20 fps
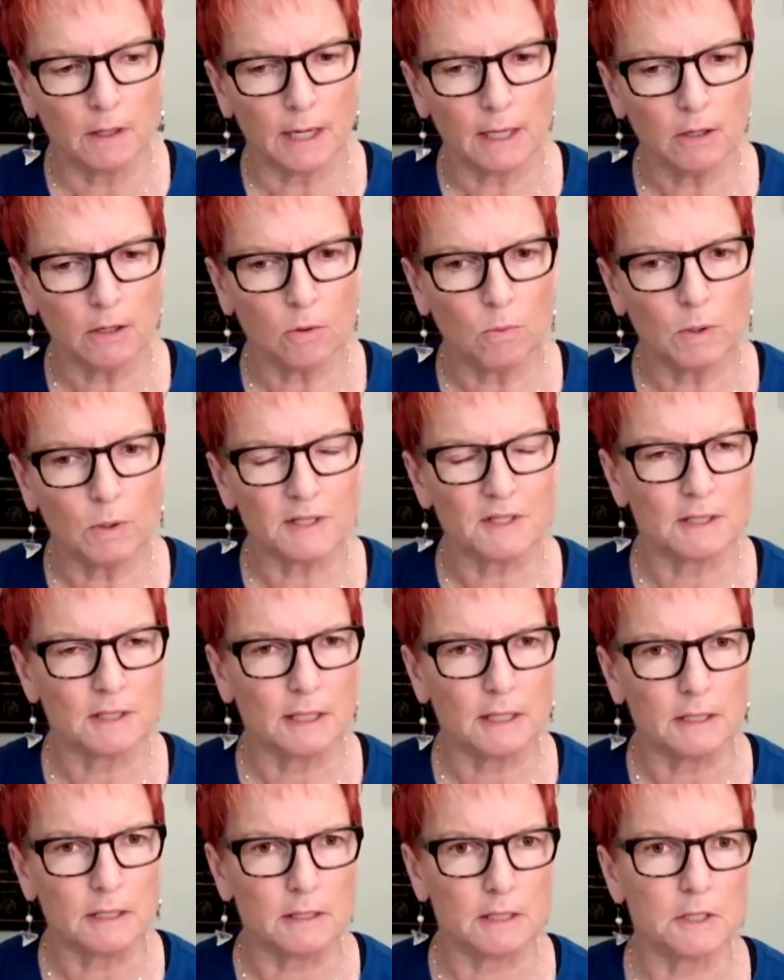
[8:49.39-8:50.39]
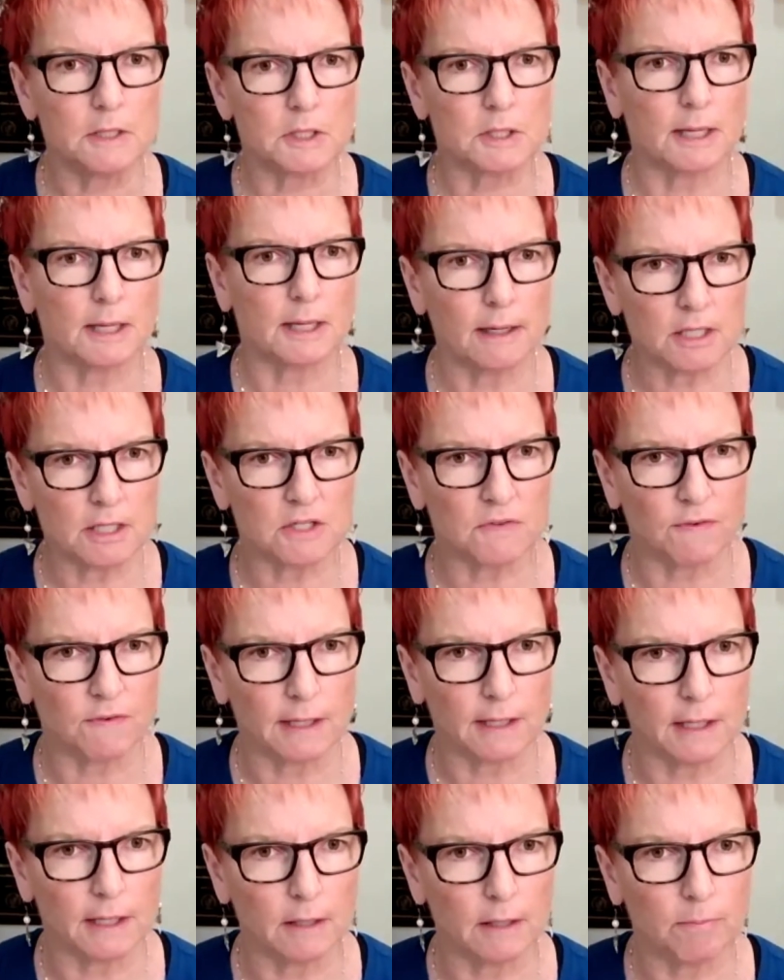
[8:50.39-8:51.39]
I don't want to say
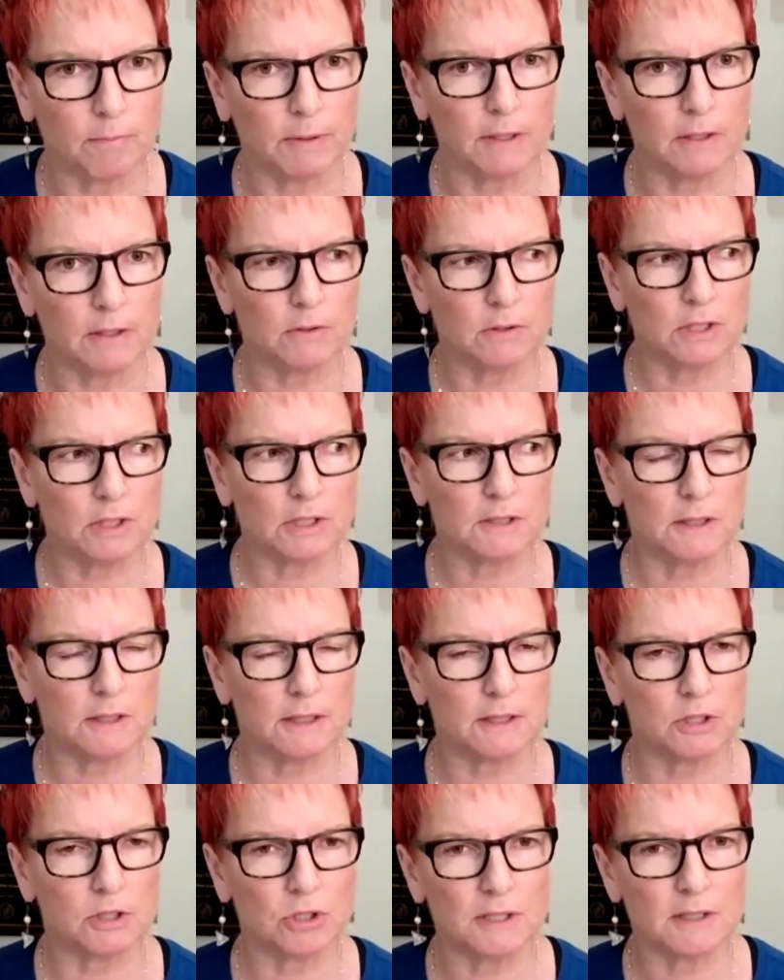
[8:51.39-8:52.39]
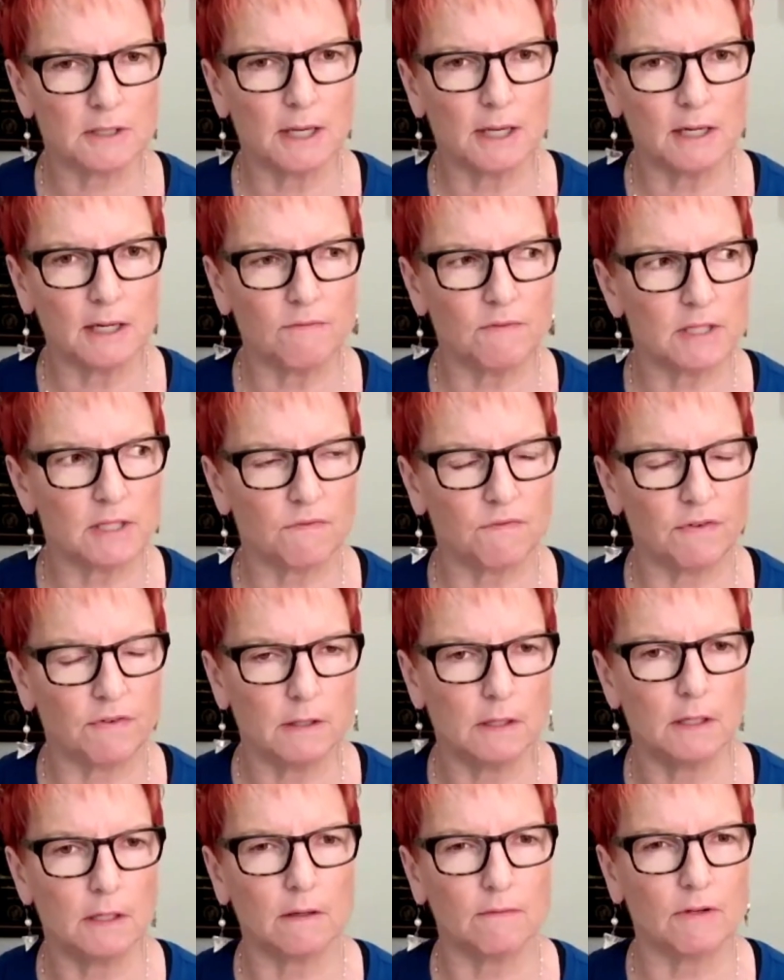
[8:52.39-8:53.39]
dissatisfied, but it's just kind of this
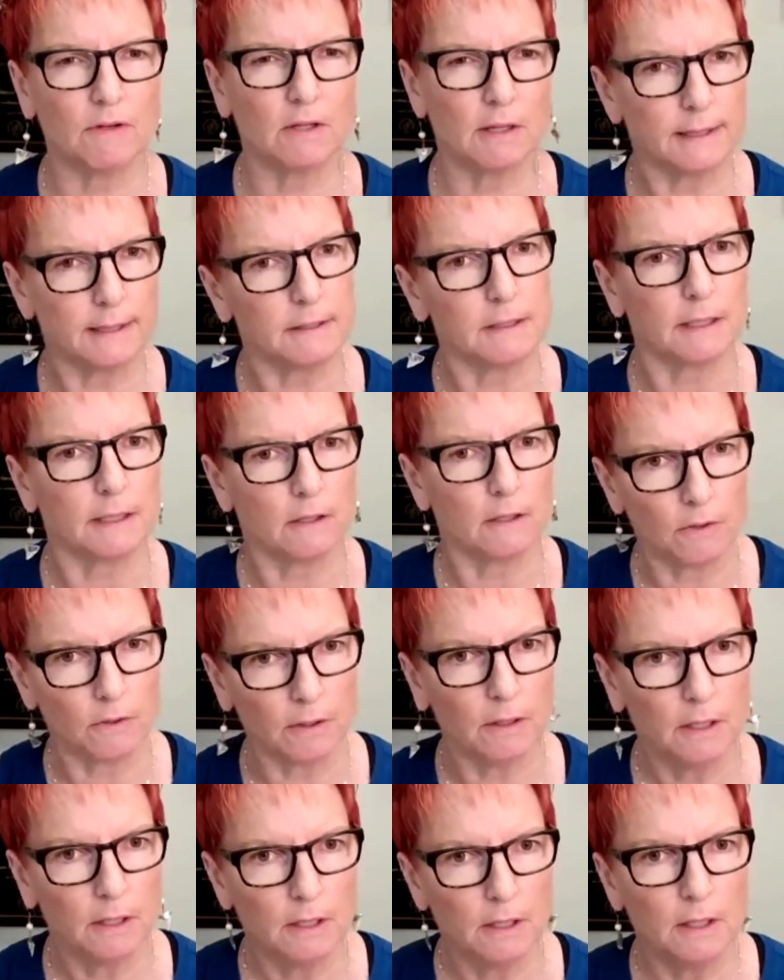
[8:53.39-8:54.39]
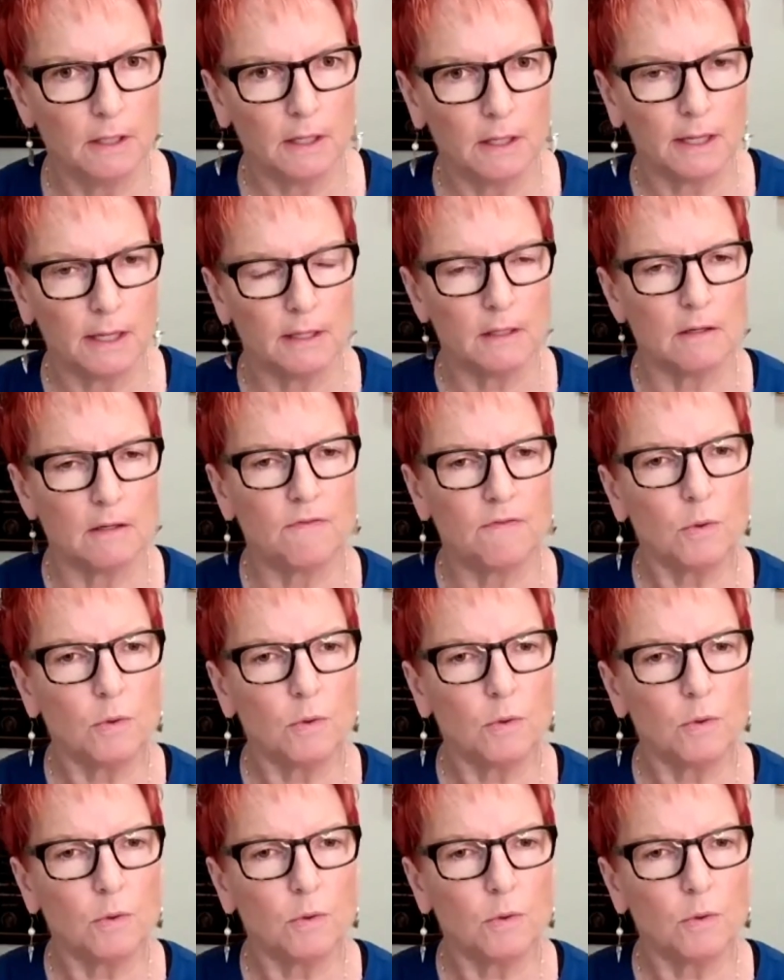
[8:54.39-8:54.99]
feeling of a letdown. And